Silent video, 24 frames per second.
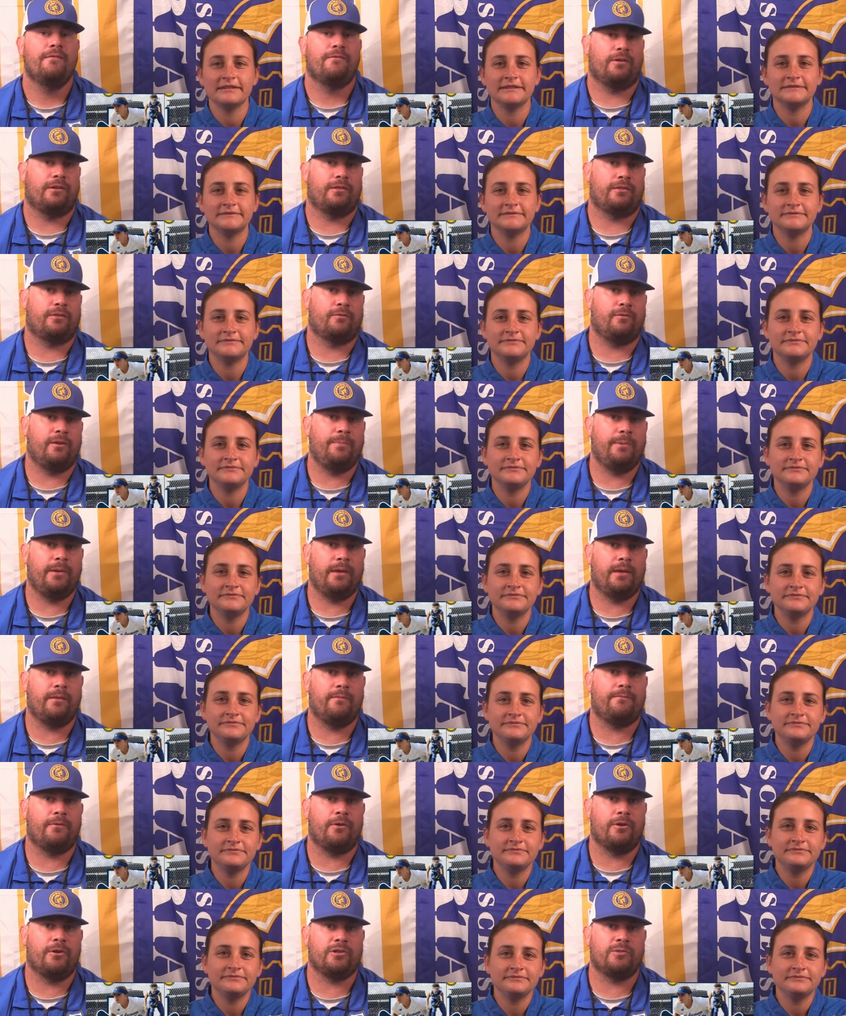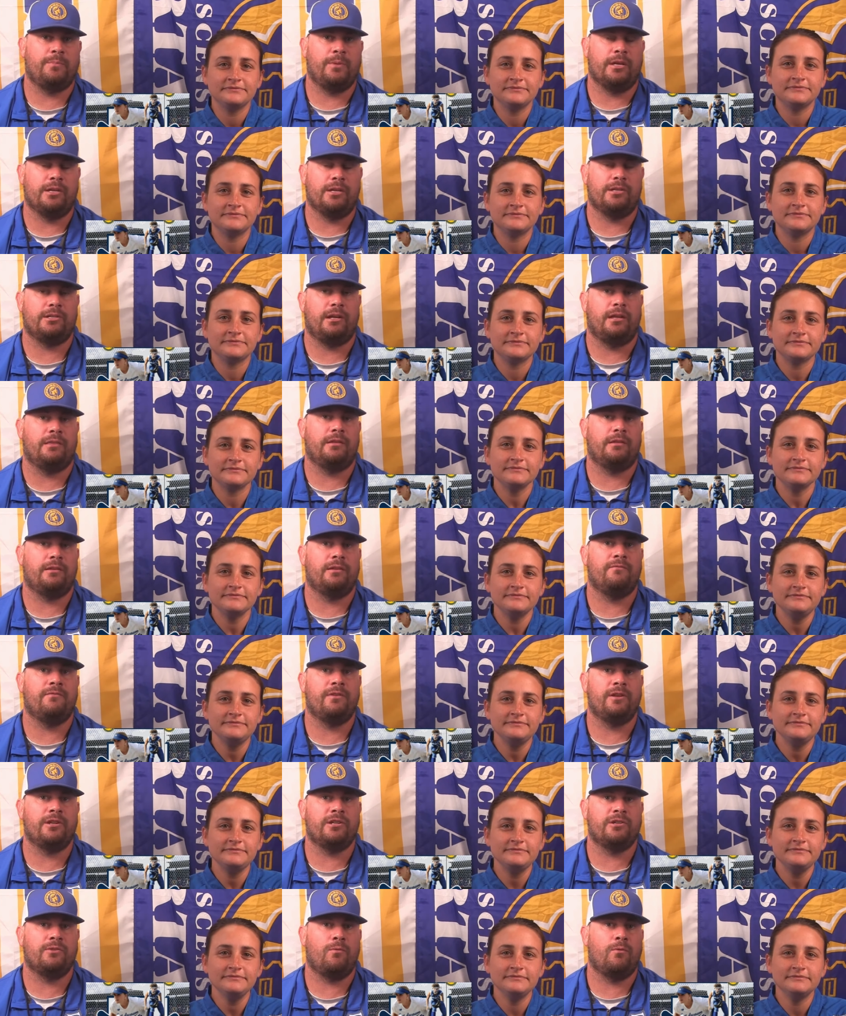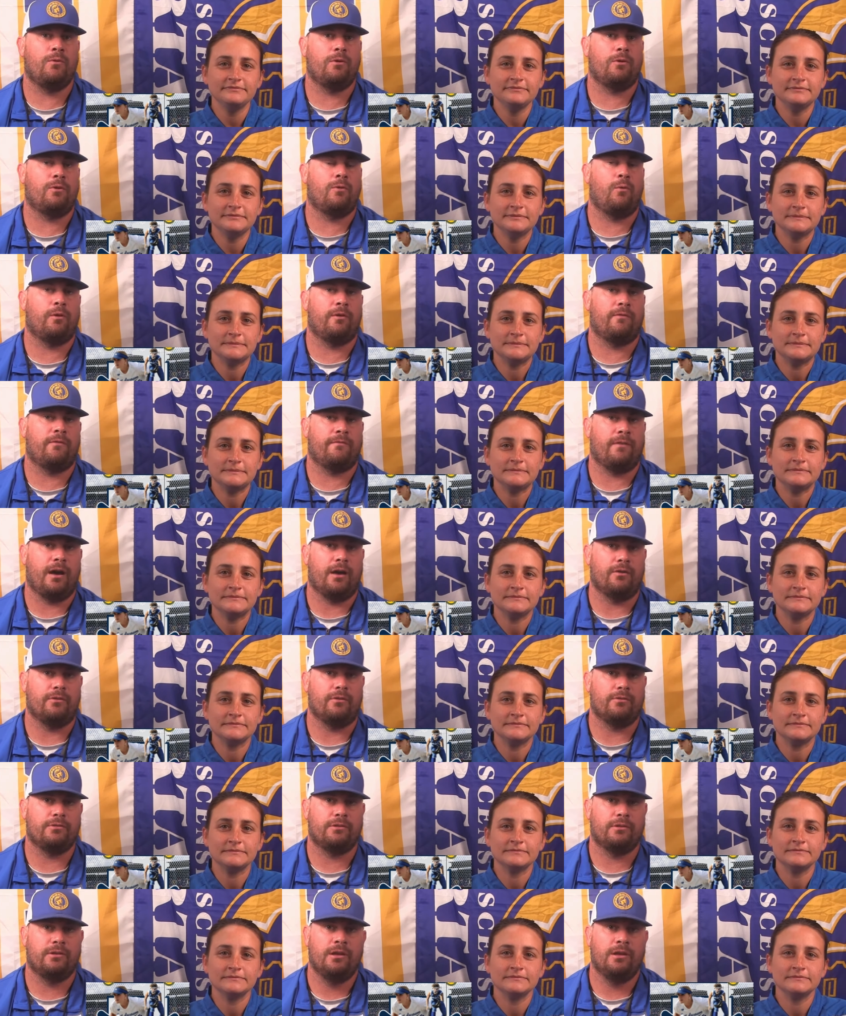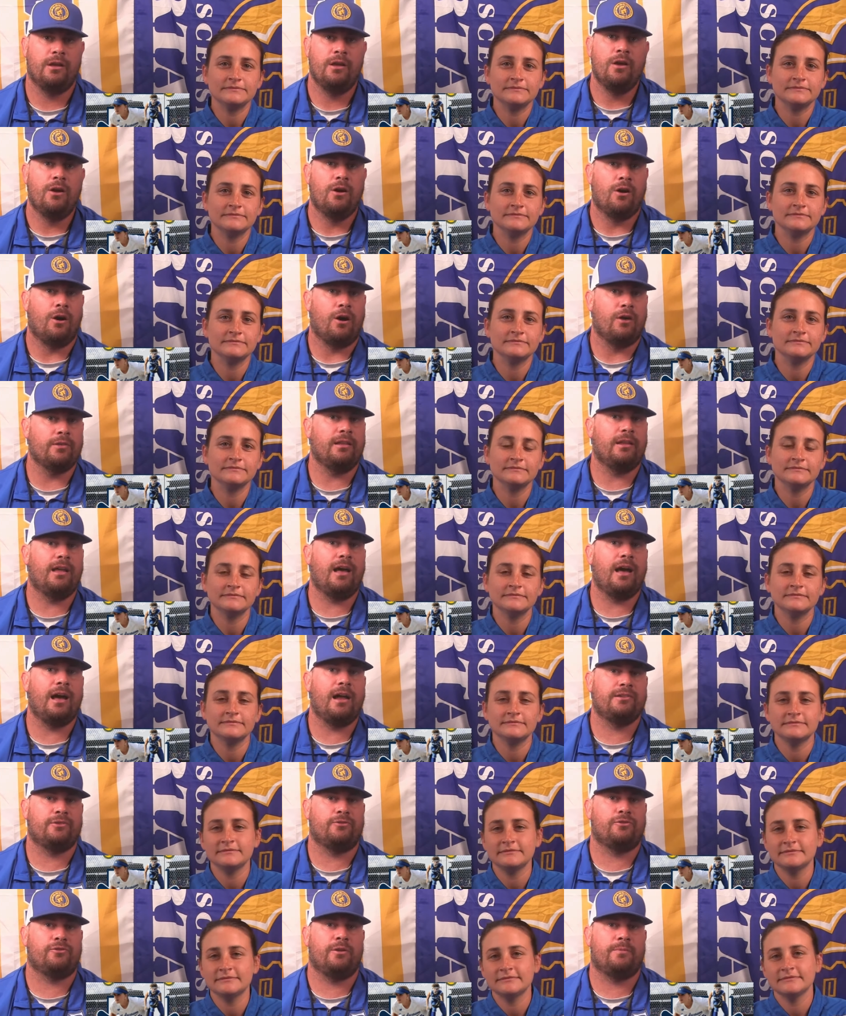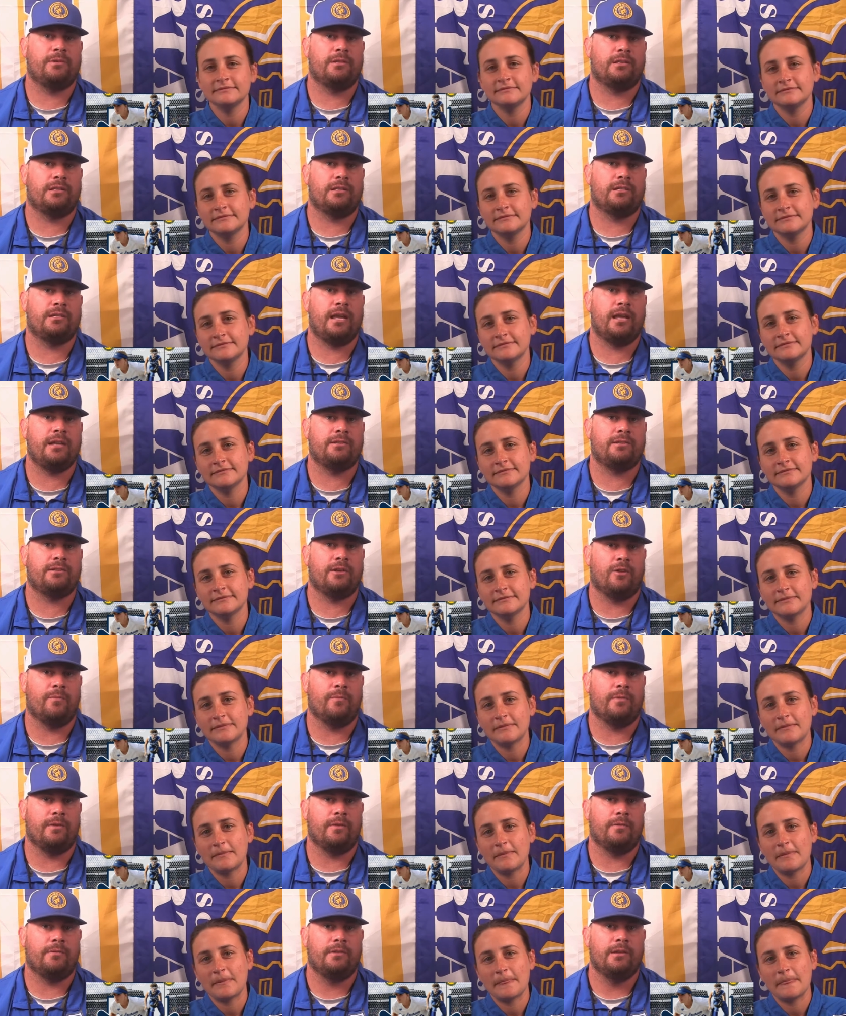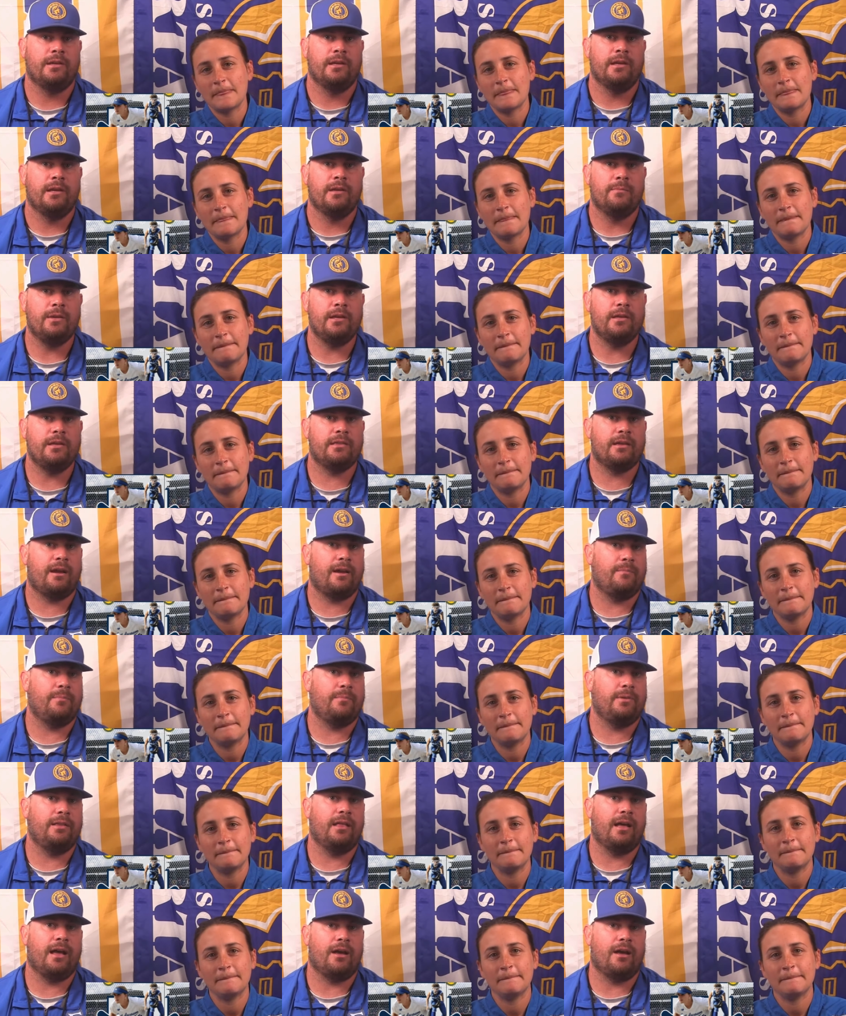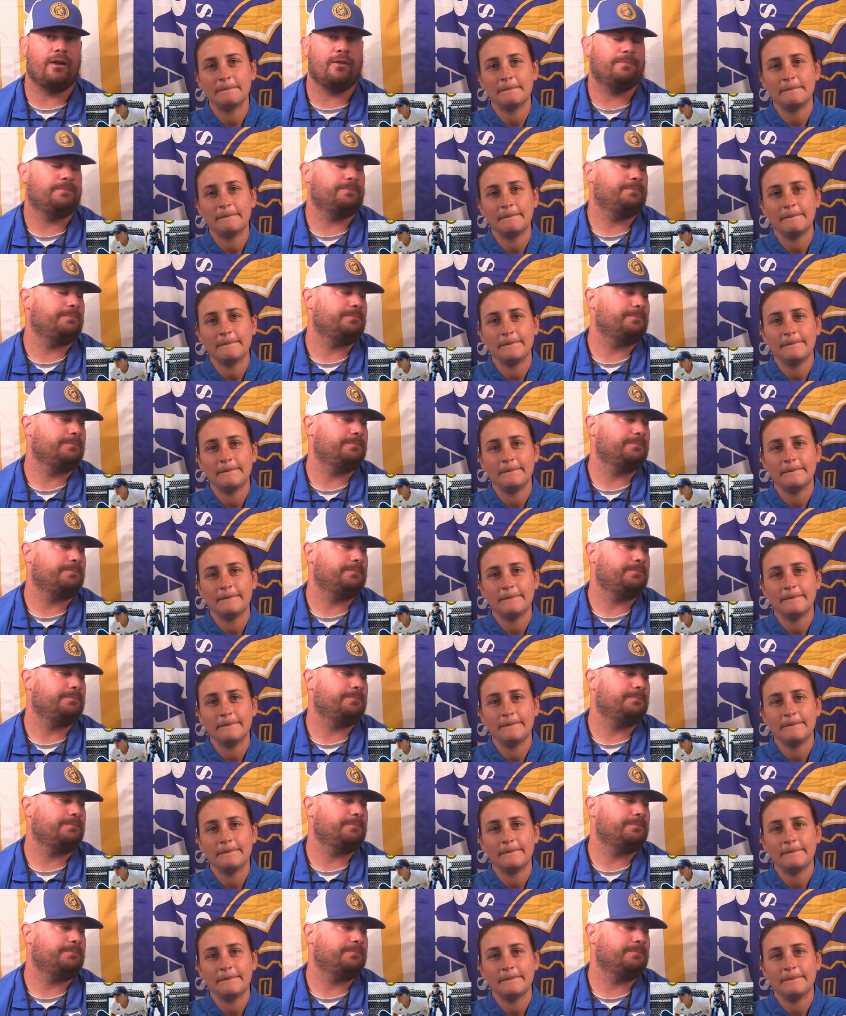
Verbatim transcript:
Speaker 1: for a 3 p.m. first pitch in the Division War quarterfinals. On the line is a trip to the state tournament. Be there and be loud.